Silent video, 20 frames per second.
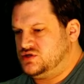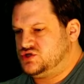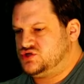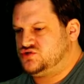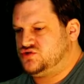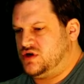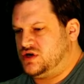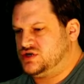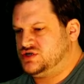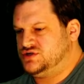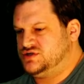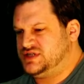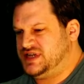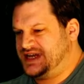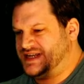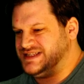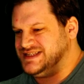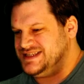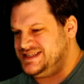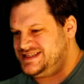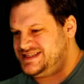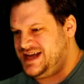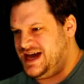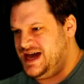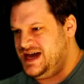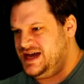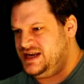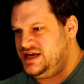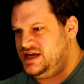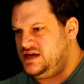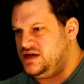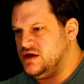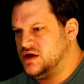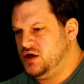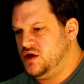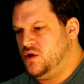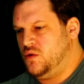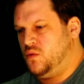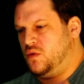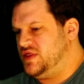structures in society
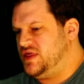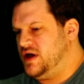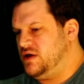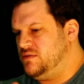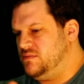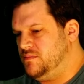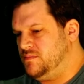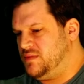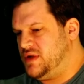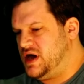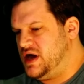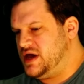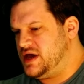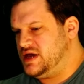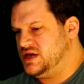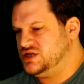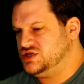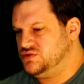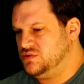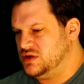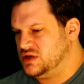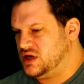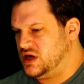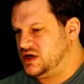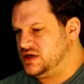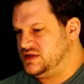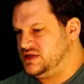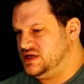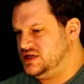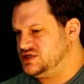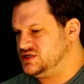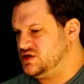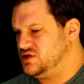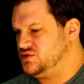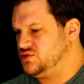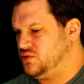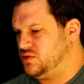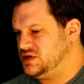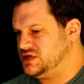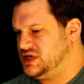without buying into a lot of these
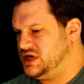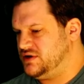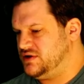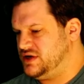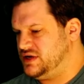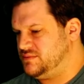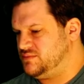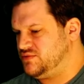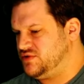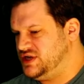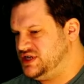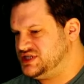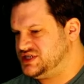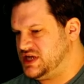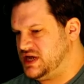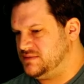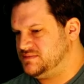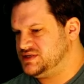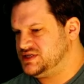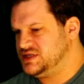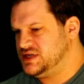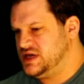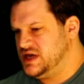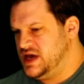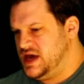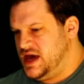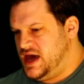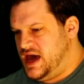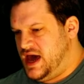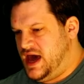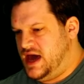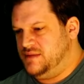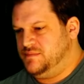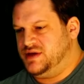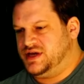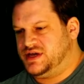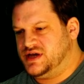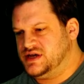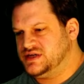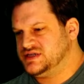authoritarian precepts.
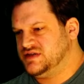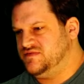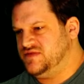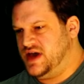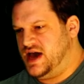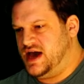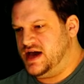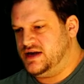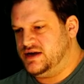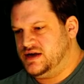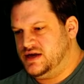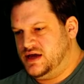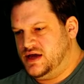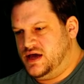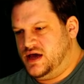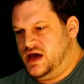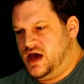And because of that,